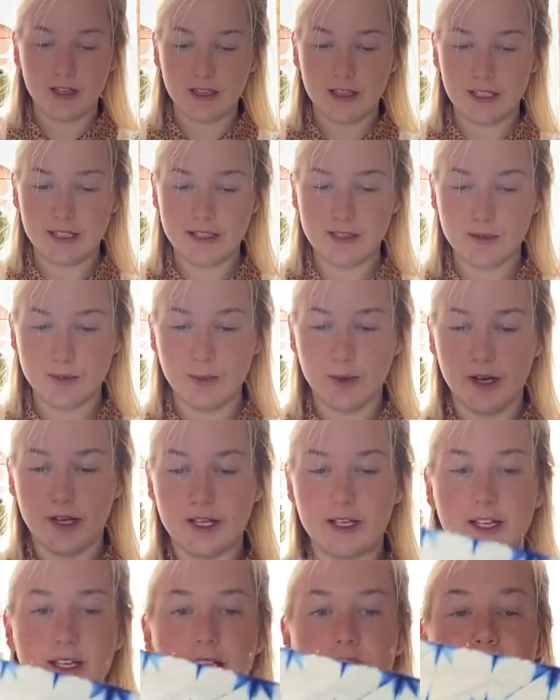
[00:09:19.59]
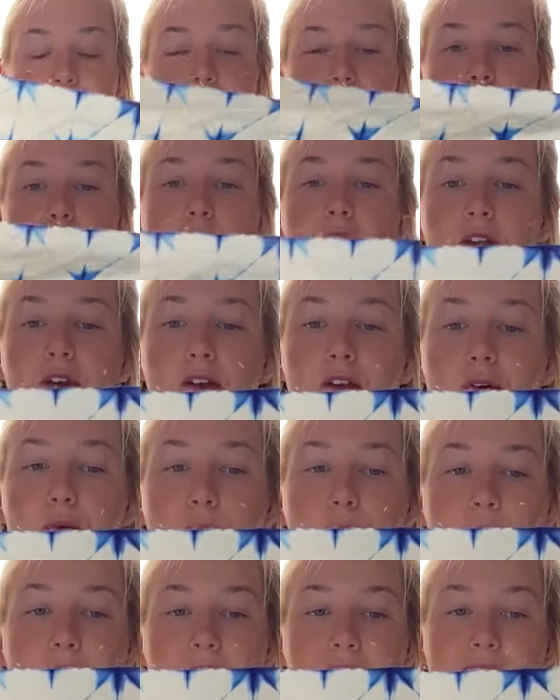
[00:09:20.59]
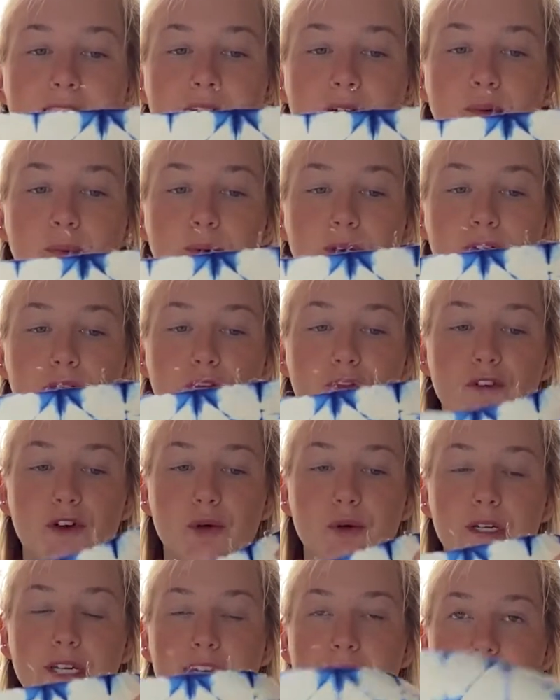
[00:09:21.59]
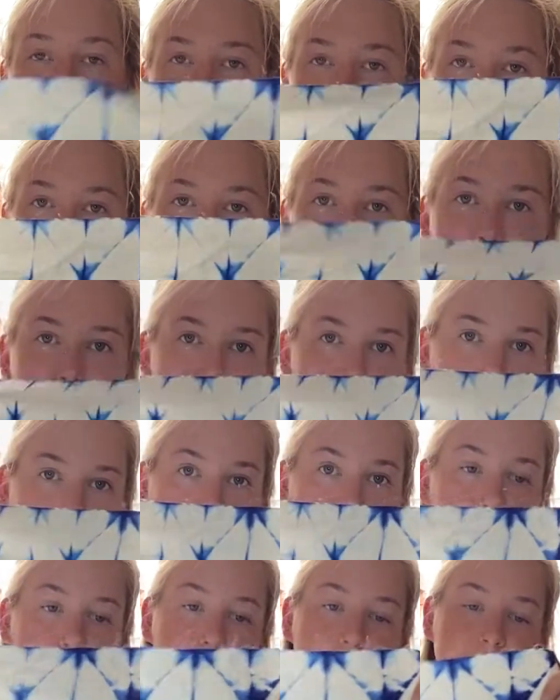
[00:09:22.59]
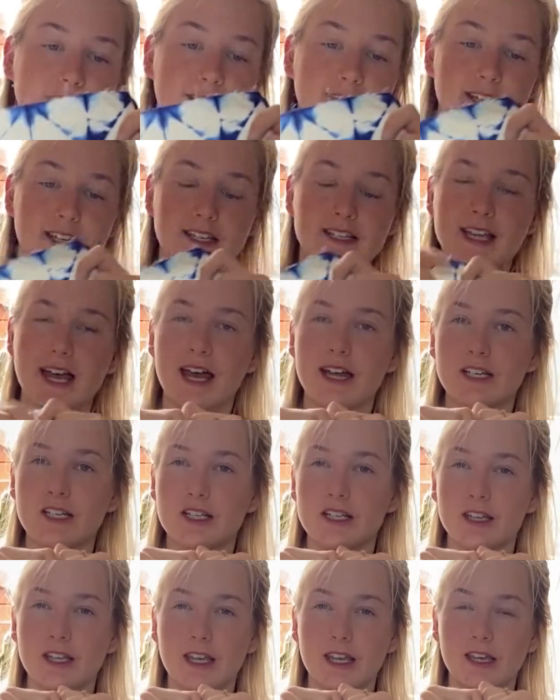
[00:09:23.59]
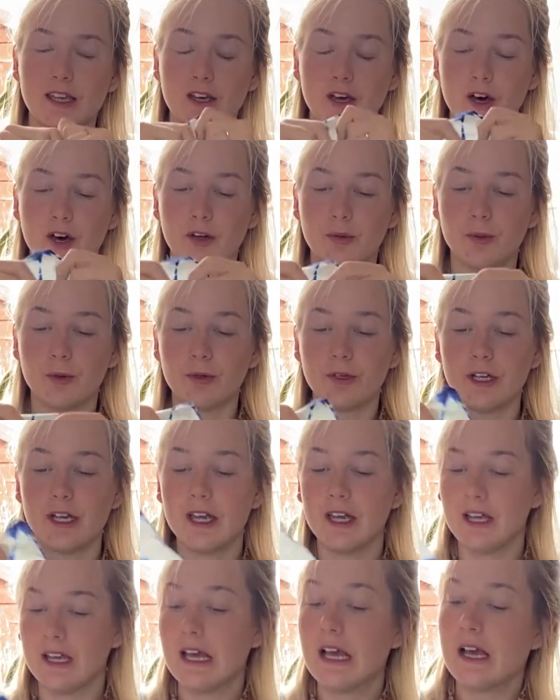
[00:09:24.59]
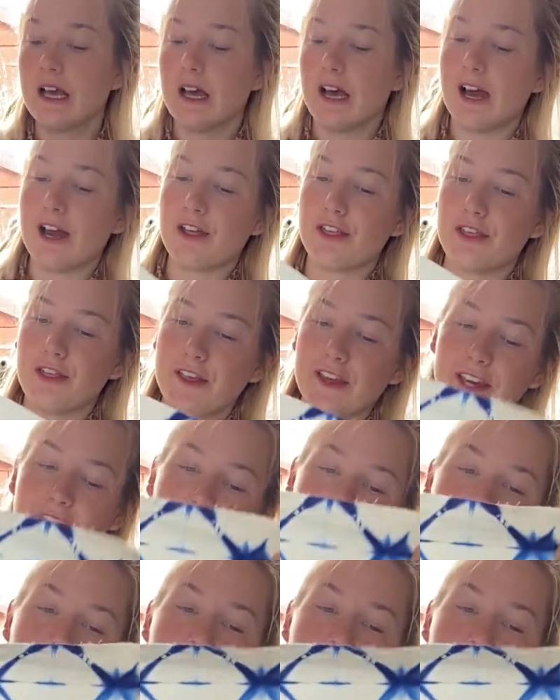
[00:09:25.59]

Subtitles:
this one is the one where we folded it into triangles and then attached the cardboard. I think I may